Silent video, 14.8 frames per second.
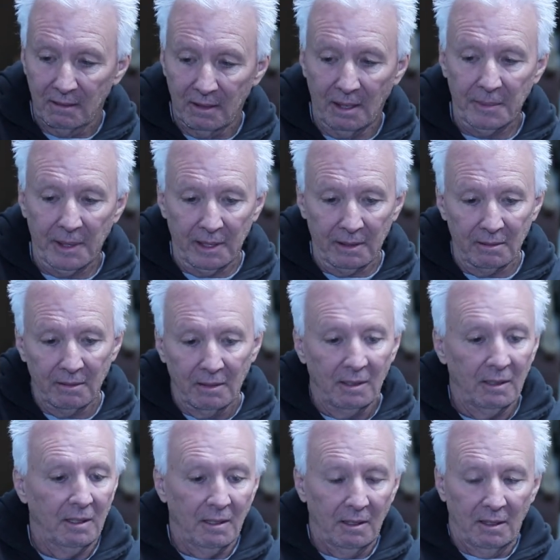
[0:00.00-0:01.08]
I mean,
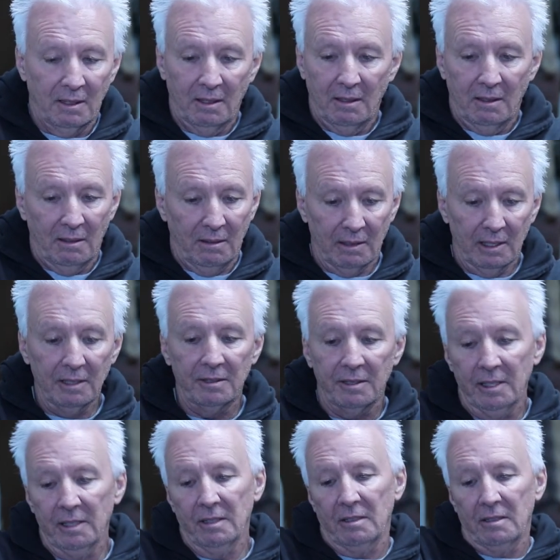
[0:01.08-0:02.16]
this
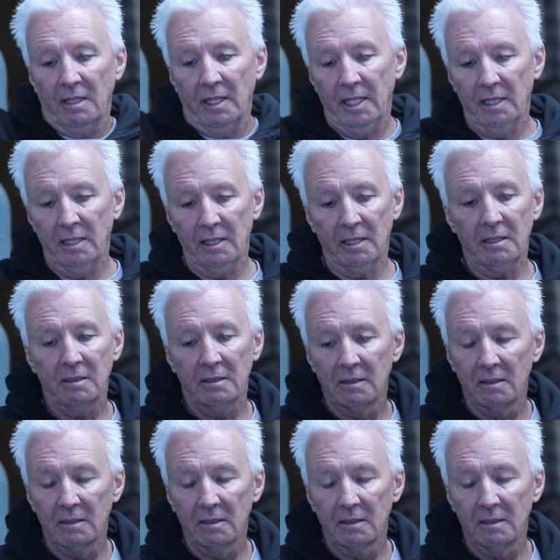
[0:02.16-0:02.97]
is an